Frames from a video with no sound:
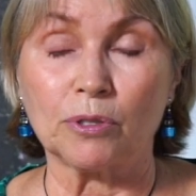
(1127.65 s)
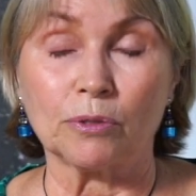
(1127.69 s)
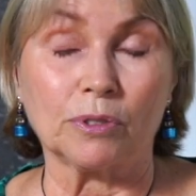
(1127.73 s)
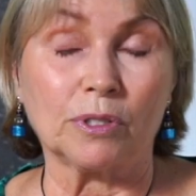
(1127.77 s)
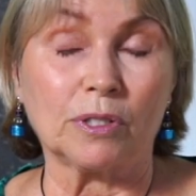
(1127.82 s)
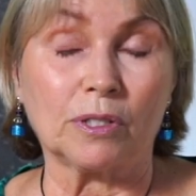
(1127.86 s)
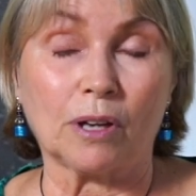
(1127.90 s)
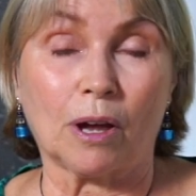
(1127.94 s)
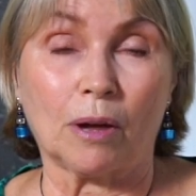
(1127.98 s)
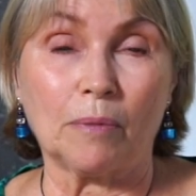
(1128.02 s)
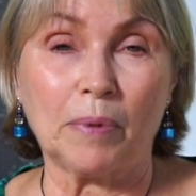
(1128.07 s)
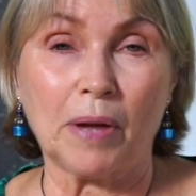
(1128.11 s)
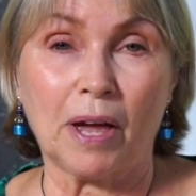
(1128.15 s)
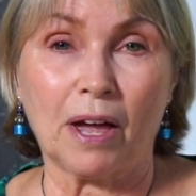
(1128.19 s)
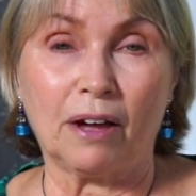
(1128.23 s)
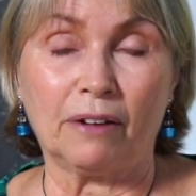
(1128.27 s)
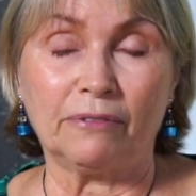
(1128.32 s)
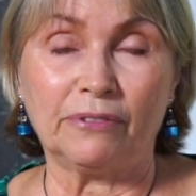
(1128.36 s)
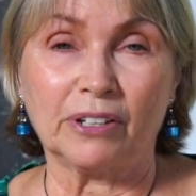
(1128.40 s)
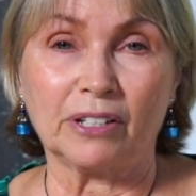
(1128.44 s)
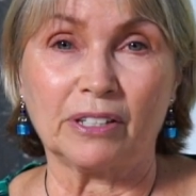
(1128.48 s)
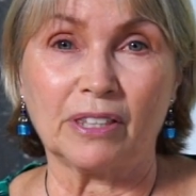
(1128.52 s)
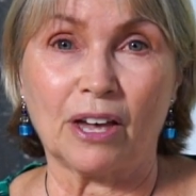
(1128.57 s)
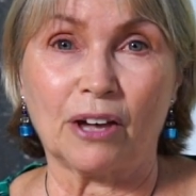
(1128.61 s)
You'll stop
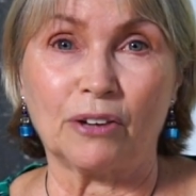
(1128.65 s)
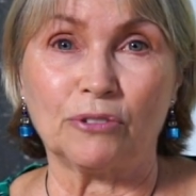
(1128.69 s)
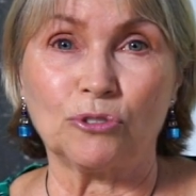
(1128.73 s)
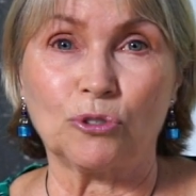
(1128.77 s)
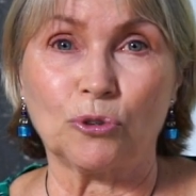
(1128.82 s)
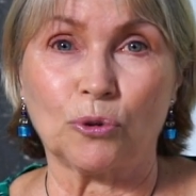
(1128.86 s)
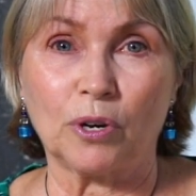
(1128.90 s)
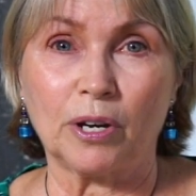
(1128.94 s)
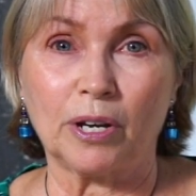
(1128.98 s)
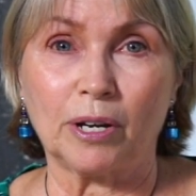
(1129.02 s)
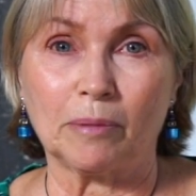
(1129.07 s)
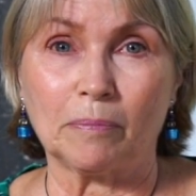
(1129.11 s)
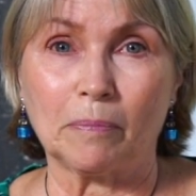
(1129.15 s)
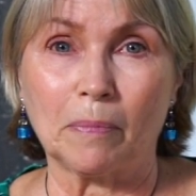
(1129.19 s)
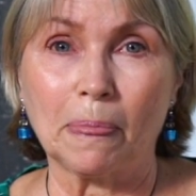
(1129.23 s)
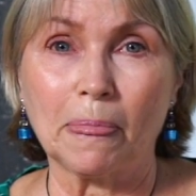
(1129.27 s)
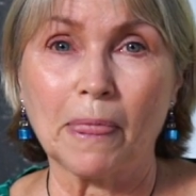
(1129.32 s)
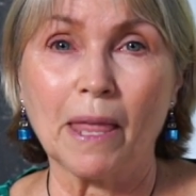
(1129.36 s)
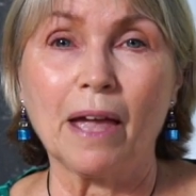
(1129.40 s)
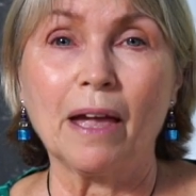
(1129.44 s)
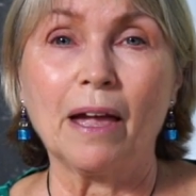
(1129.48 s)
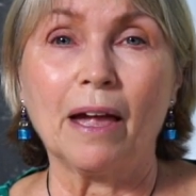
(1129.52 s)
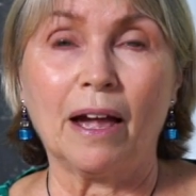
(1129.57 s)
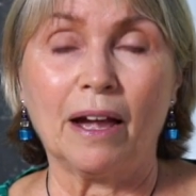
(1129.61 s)
having that dream,
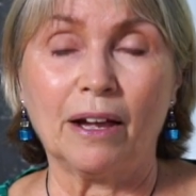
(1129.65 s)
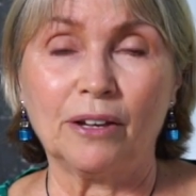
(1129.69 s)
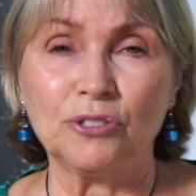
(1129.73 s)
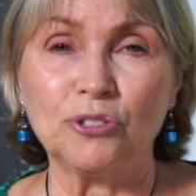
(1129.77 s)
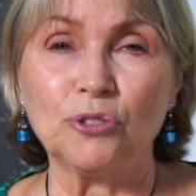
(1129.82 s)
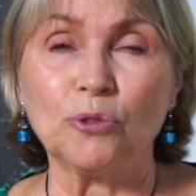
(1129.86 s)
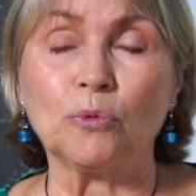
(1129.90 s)
and